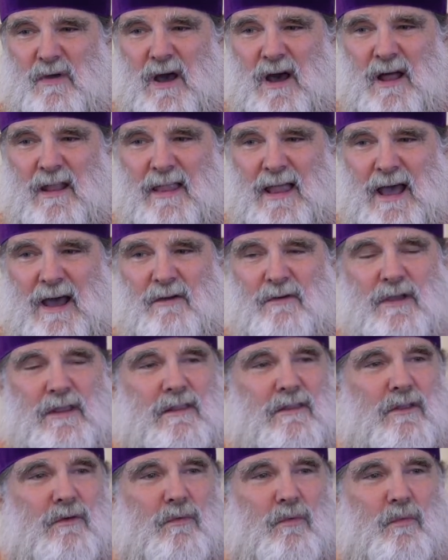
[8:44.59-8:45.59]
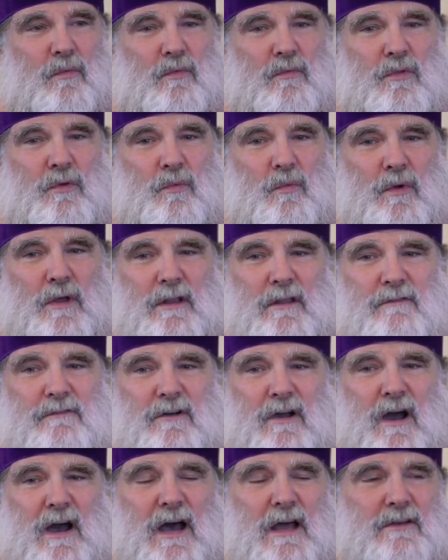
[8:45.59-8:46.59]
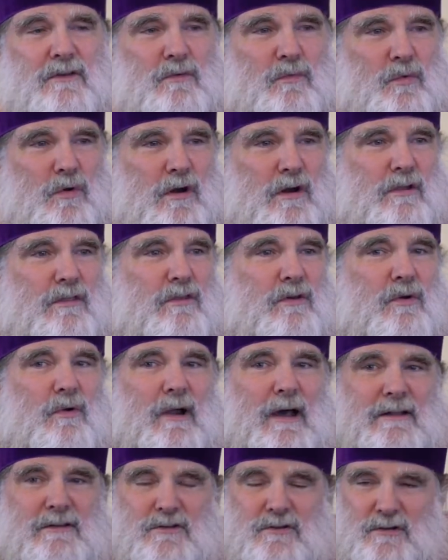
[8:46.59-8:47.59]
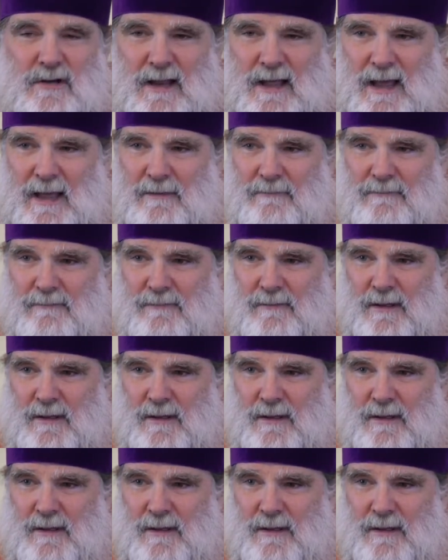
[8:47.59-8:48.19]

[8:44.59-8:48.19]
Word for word: allowing the, the will of God to work throughout your life.